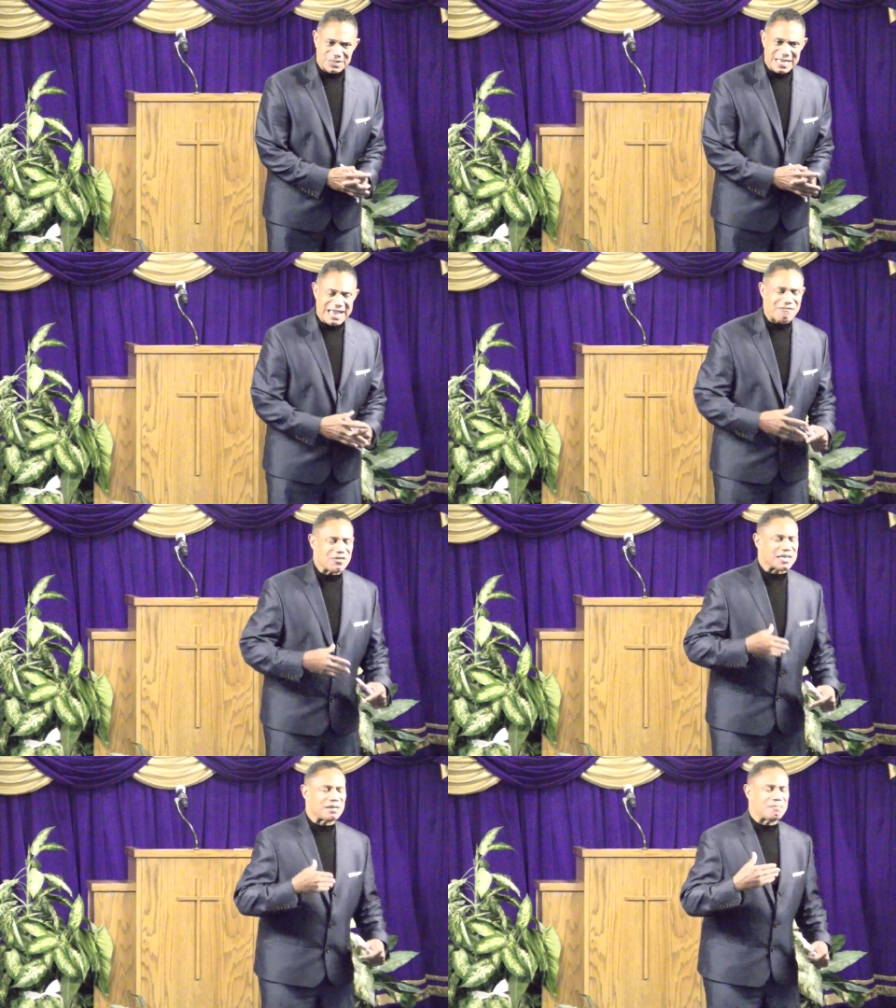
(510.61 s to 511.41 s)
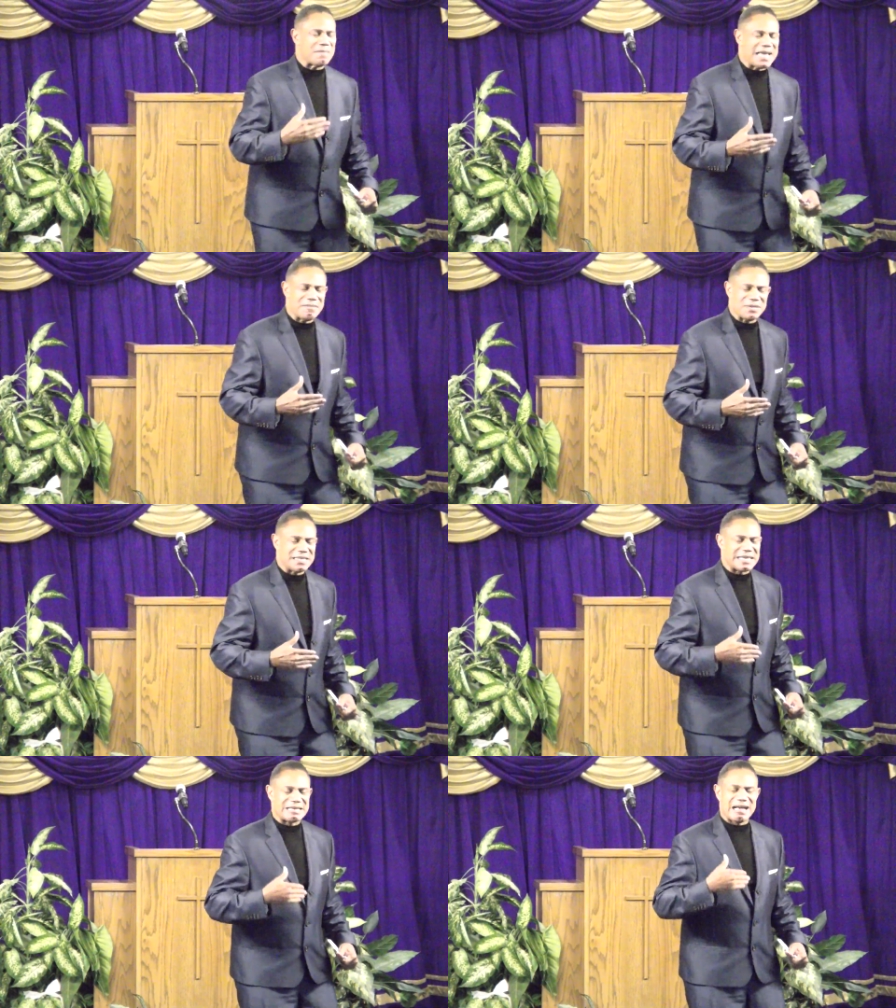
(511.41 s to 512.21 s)
Every commandment
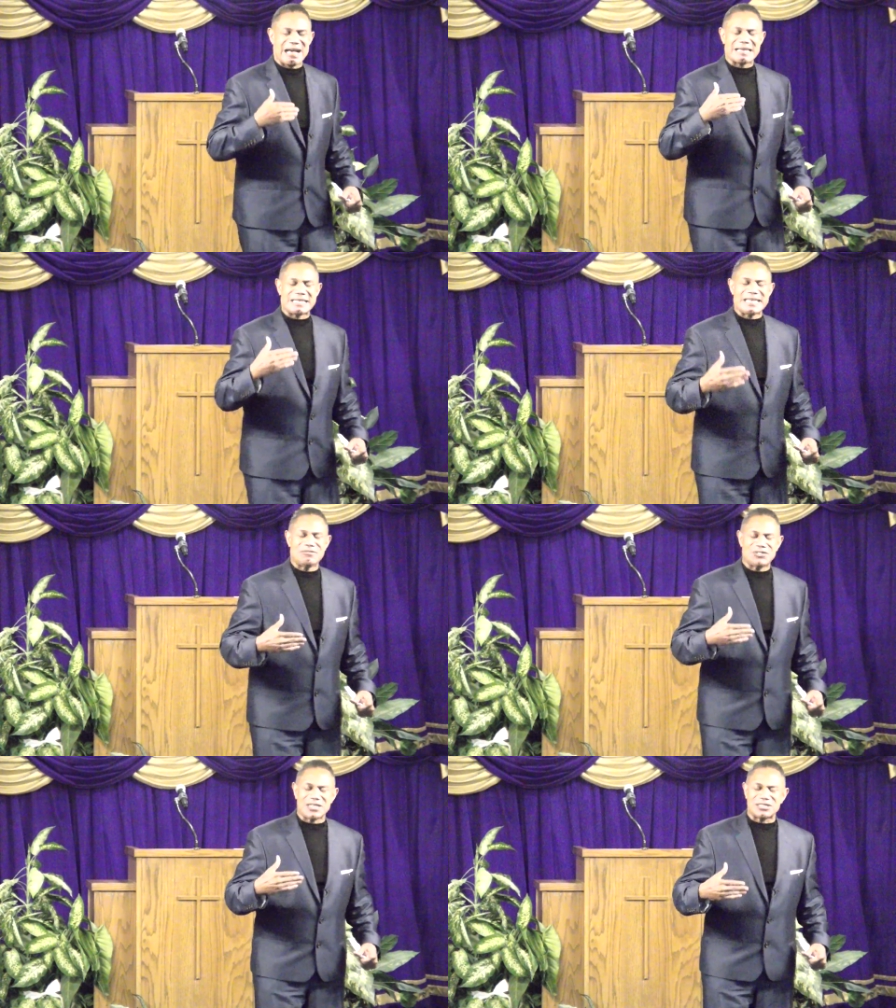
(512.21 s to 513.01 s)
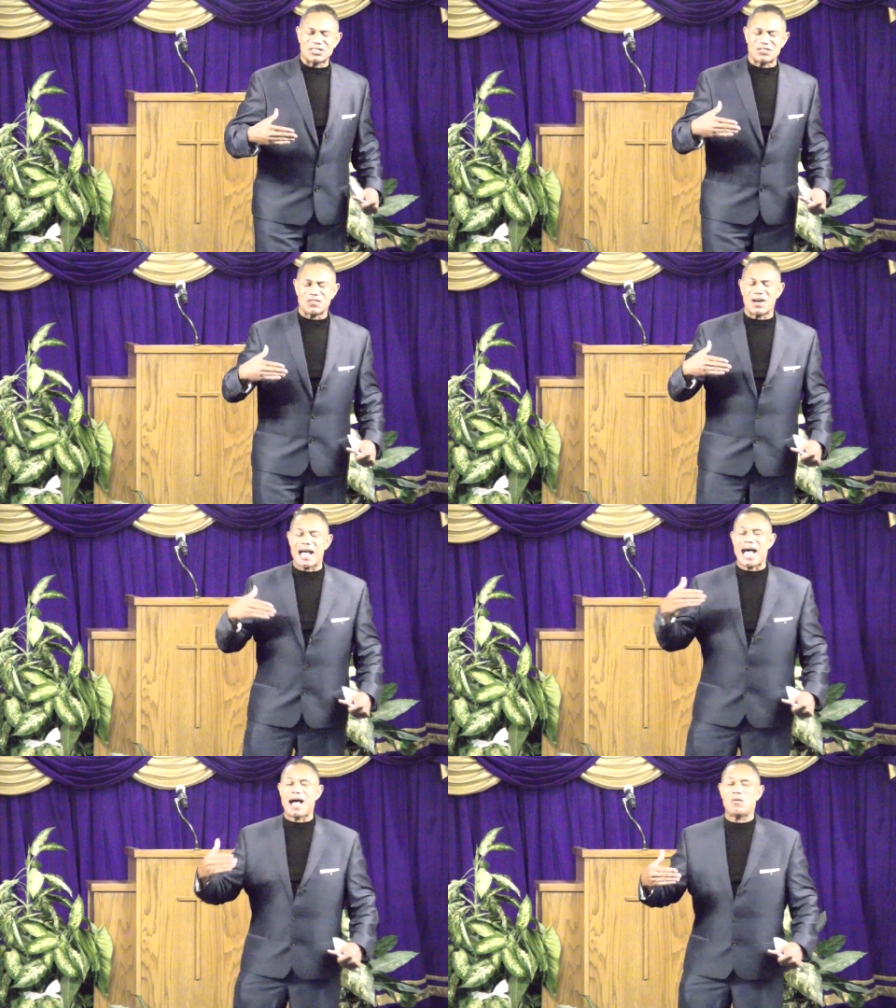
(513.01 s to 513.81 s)
that God gives us is for
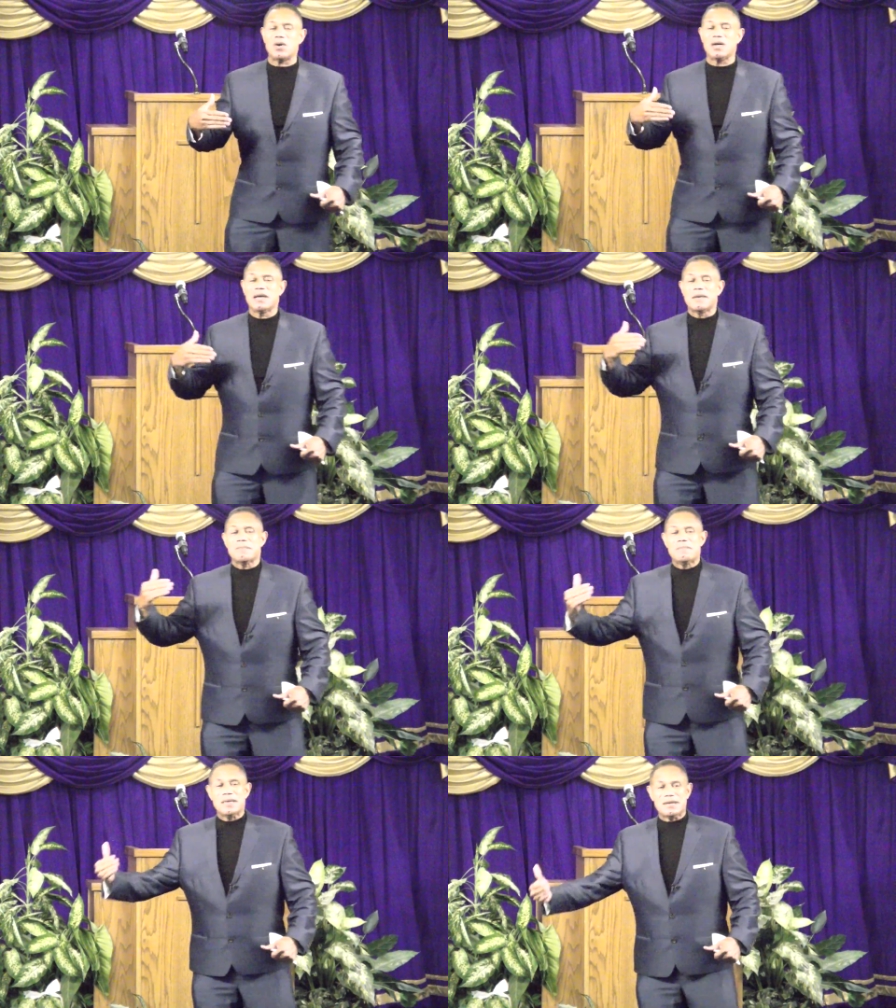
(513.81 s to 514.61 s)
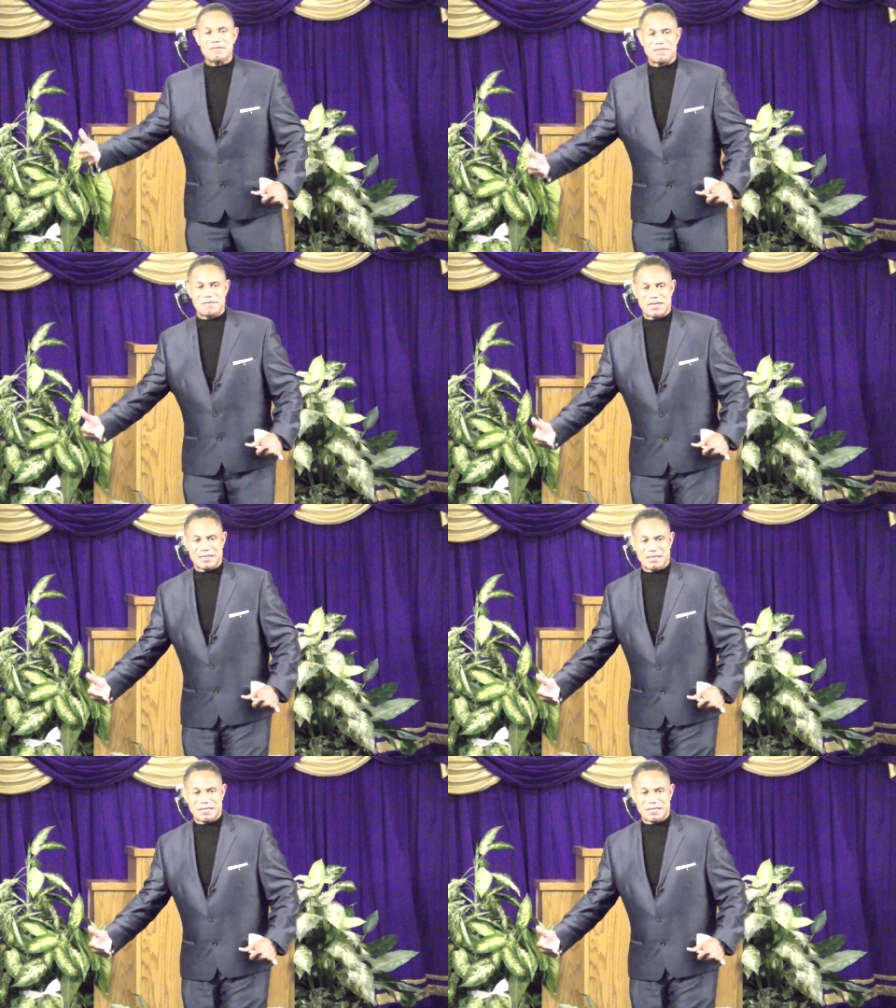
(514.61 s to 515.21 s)
our benefit.